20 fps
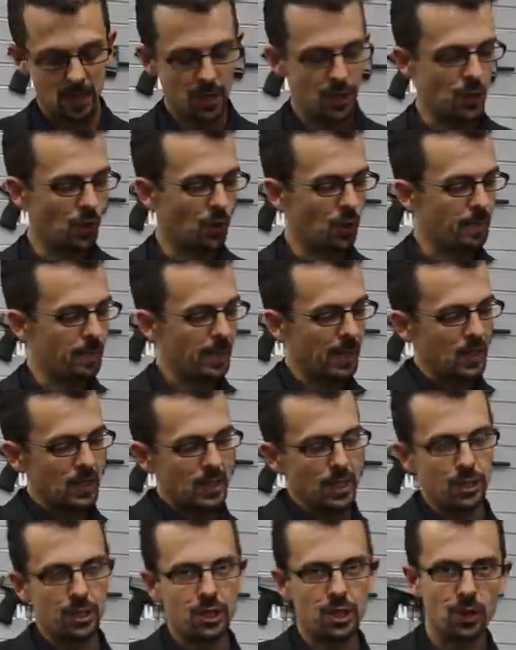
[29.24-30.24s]
Short
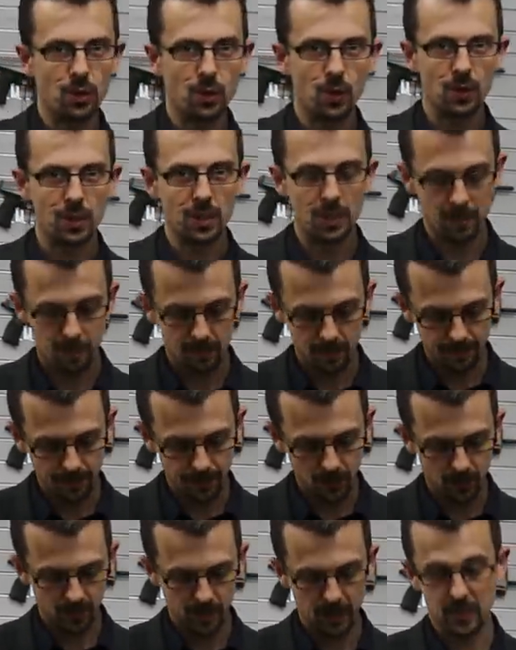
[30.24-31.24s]
because it's short,
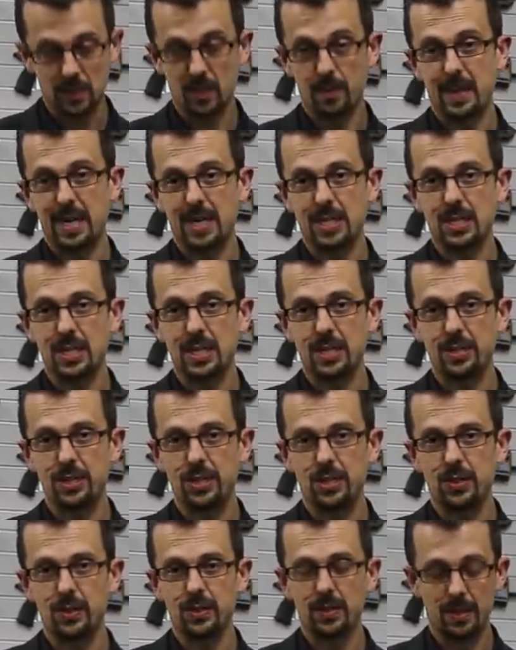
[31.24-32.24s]
not because the magazine is
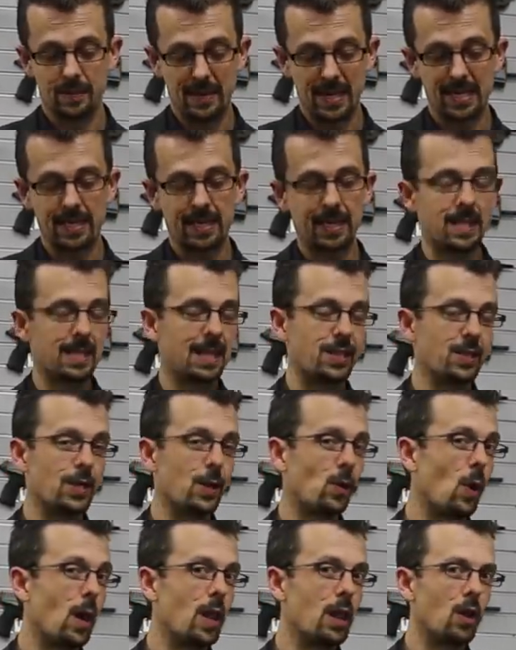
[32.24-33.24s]
short, the magazine is
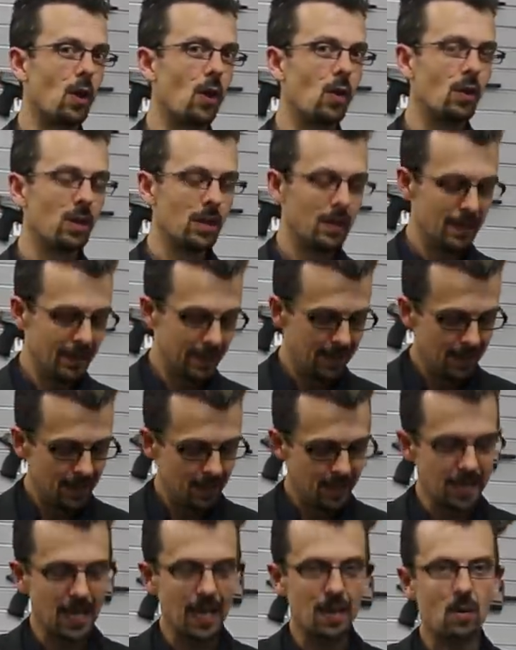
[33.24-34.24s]
actually quite long.
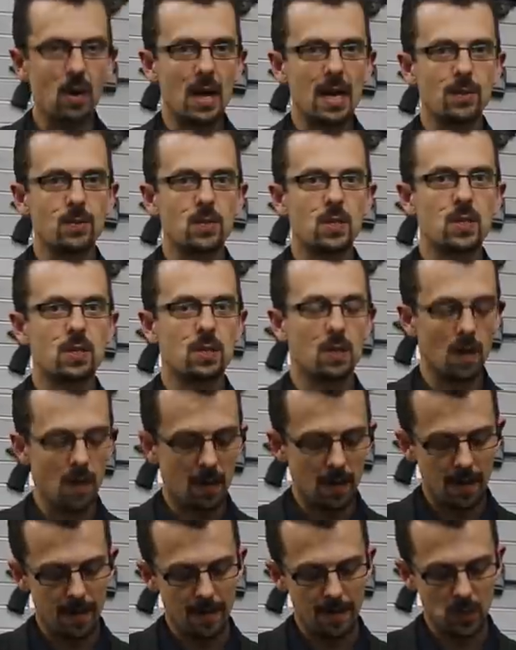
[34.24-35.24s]
10 rounds,
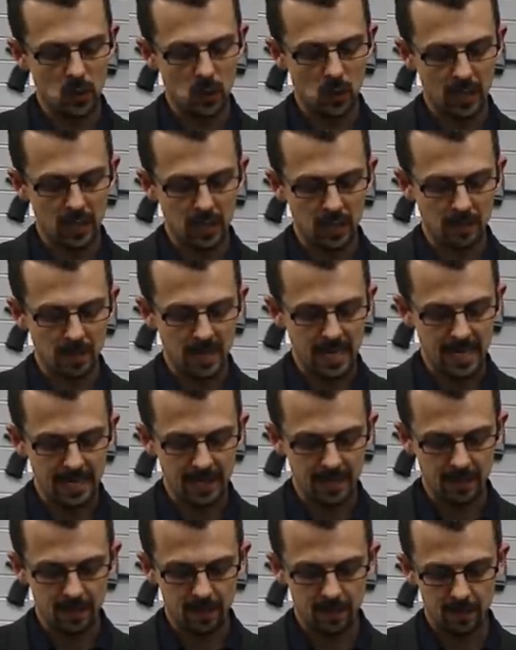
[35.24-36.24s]
twice as many
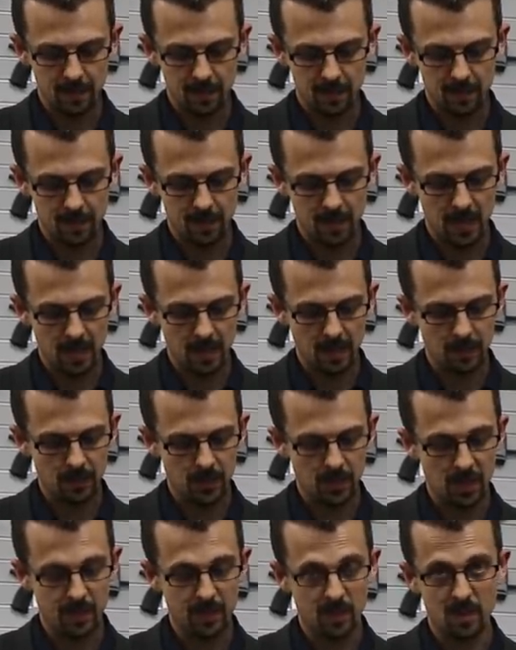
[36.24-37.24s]
as the
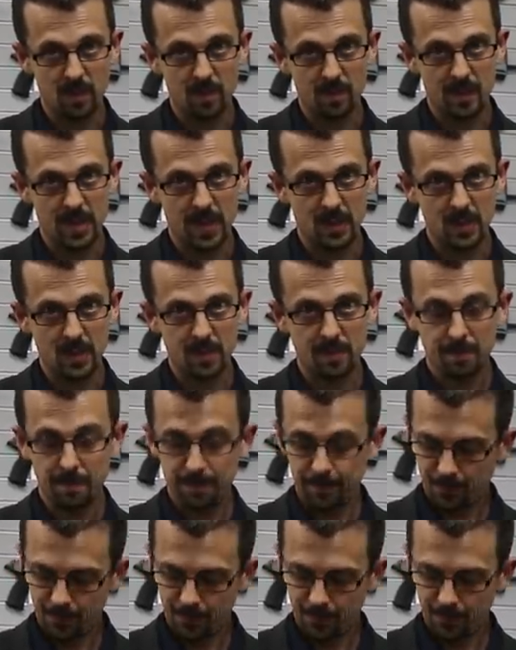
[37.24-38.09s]
German Mauser.